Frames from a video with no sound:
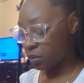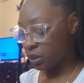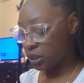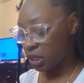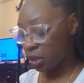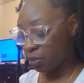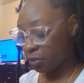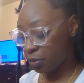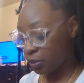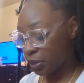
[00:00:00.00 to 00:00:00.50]

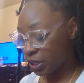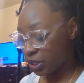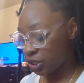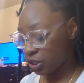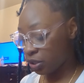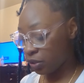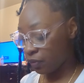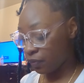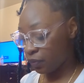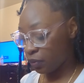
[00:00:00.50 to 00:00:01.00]

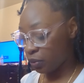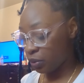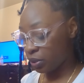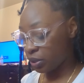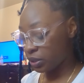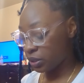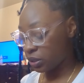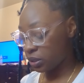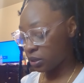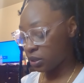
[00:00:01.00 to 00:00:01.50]
separation,
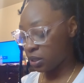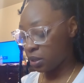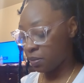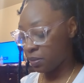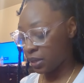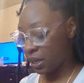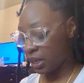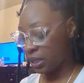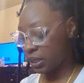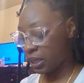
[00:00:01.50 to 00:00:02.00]
divorce,
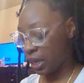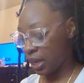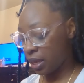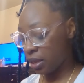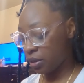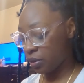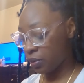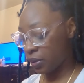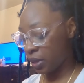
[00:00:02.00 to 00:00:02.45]
something like that.